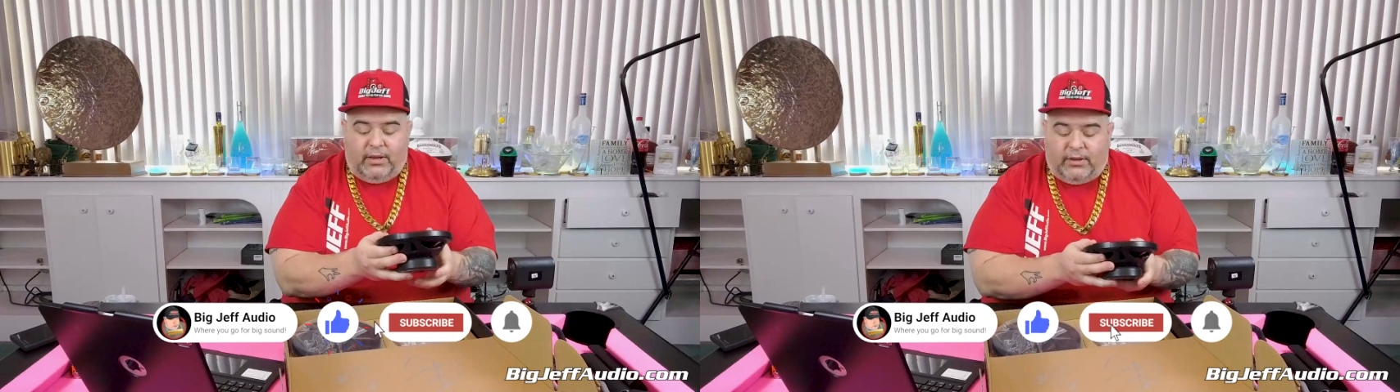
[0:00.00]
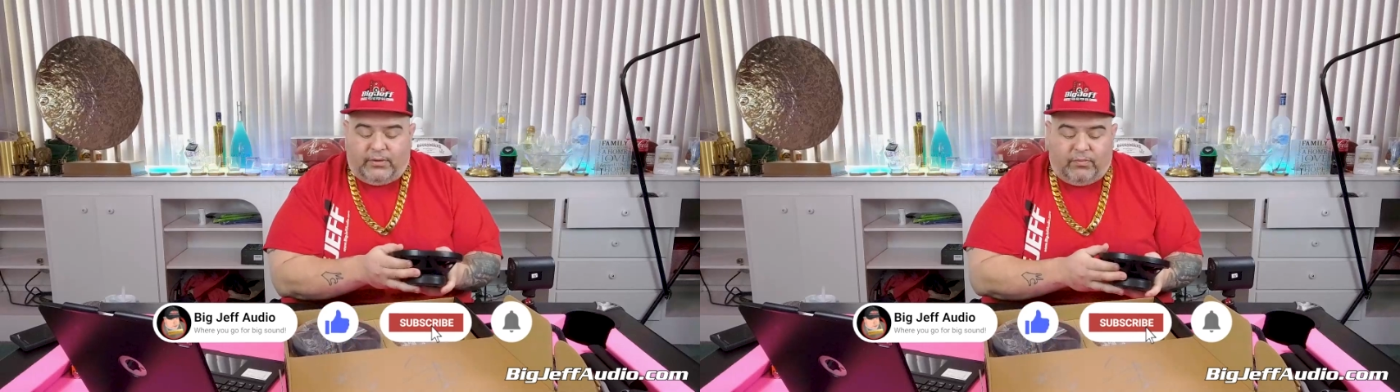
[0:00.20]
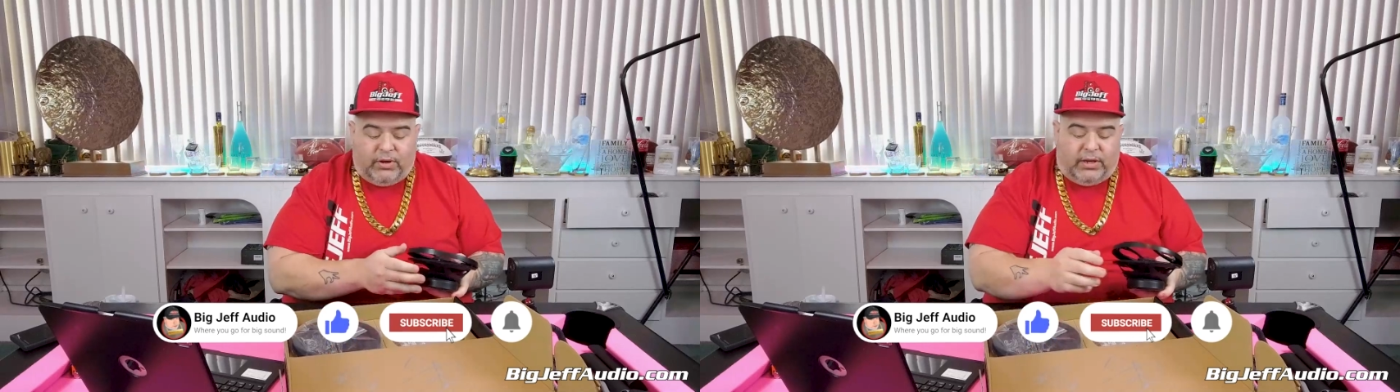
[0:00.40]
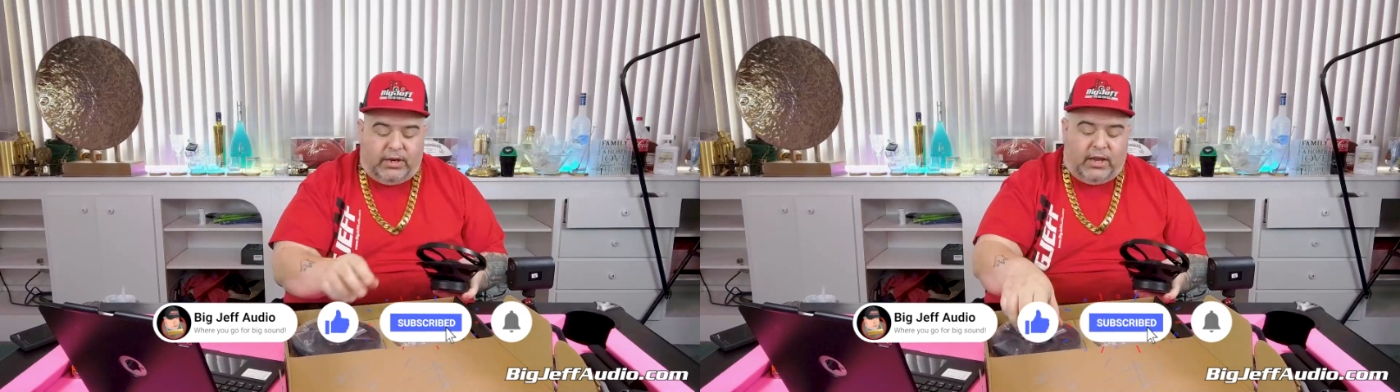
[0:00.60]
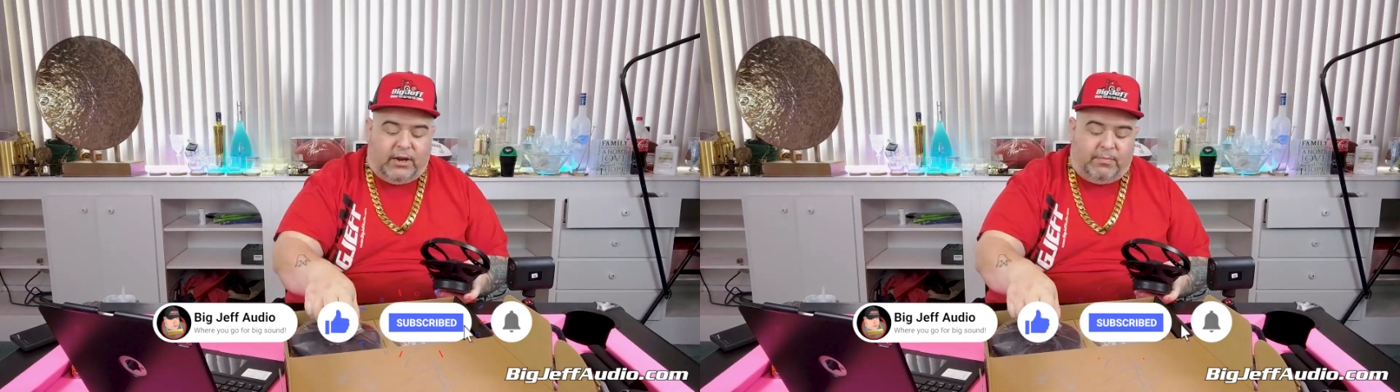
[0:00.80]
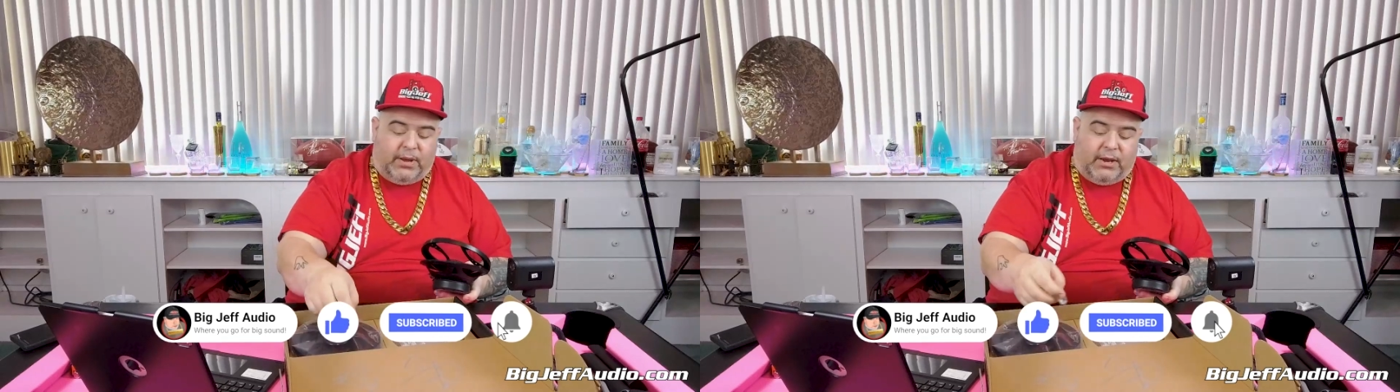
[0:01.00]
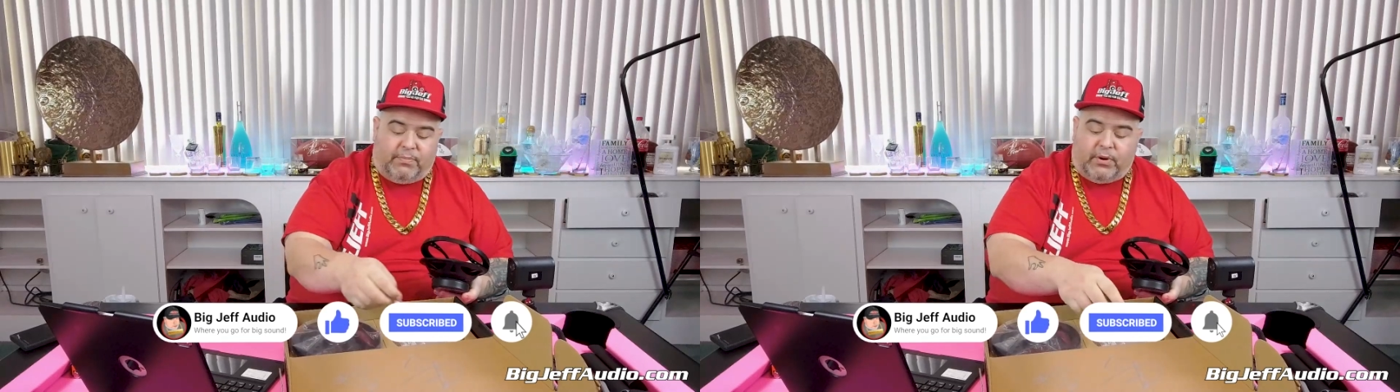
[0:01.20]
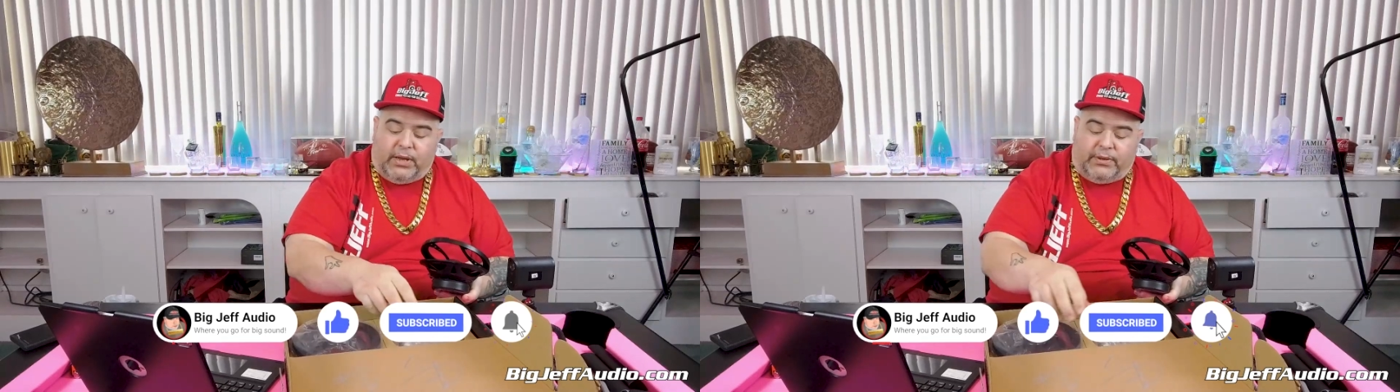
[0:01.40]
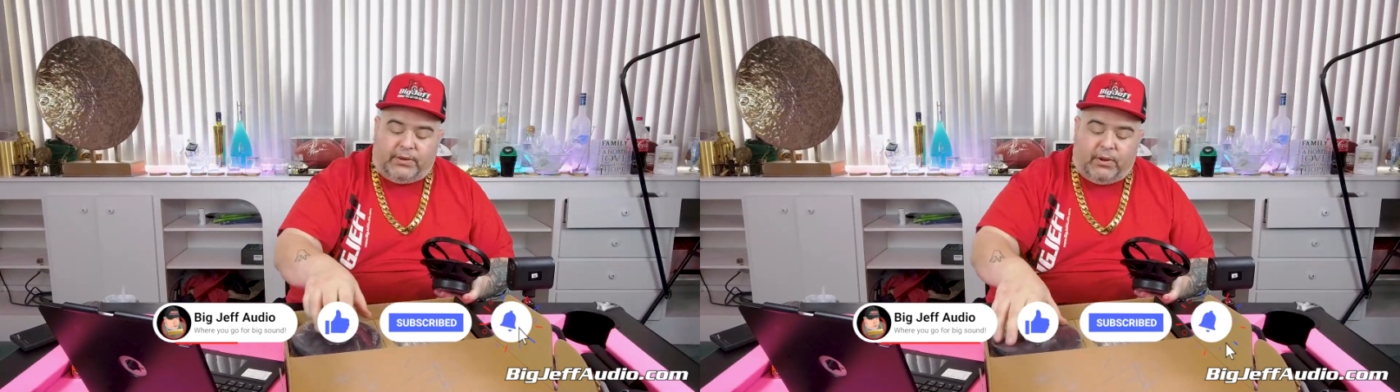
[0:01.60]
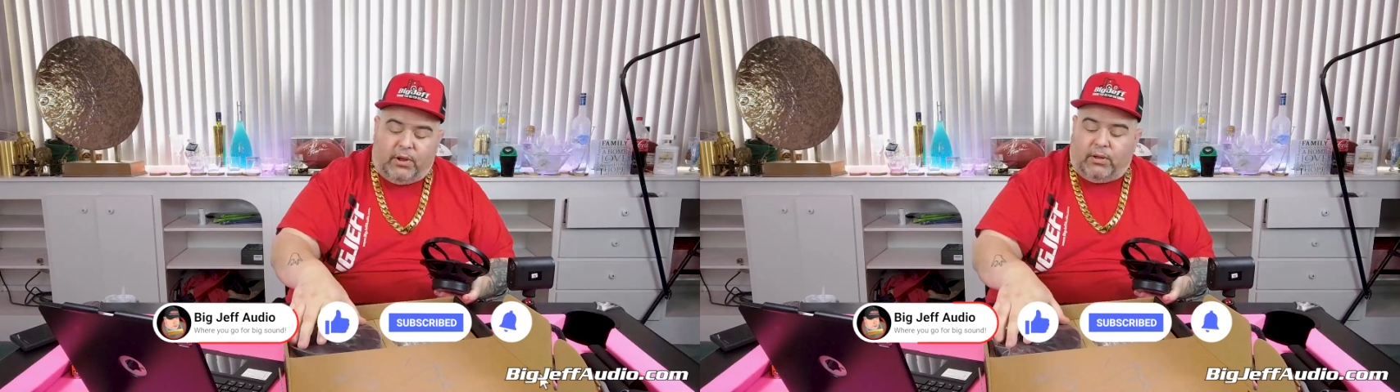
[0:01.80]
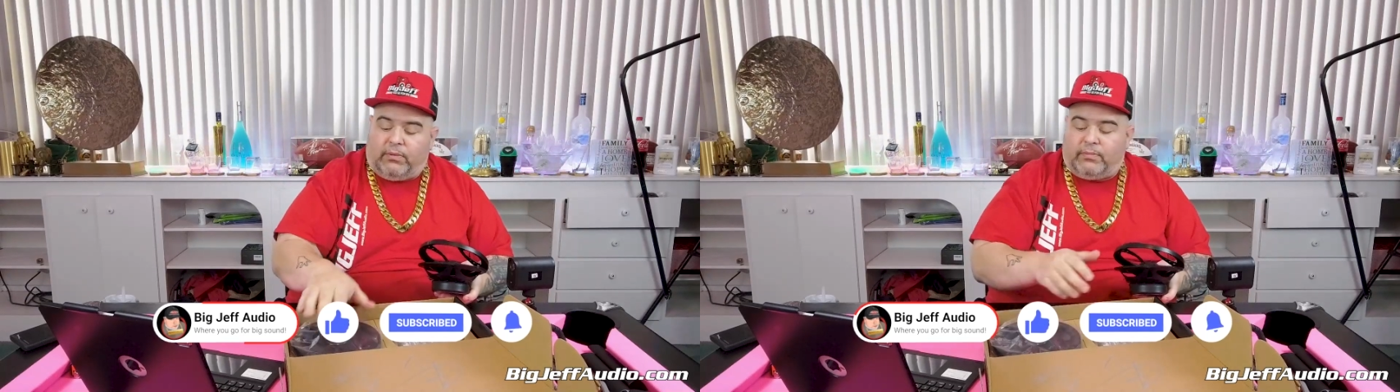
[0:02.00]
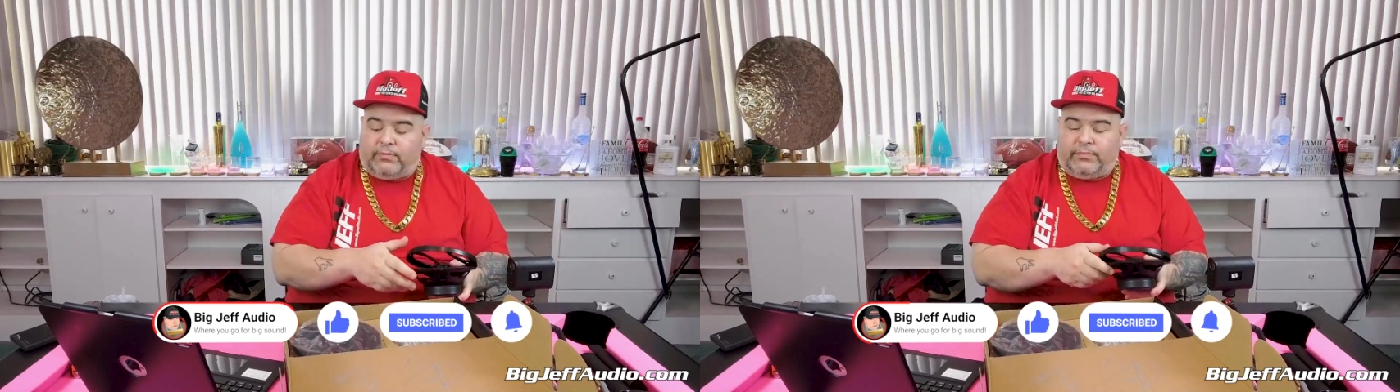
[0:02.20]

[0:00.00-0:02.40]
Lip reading: It's really not a bad price at all.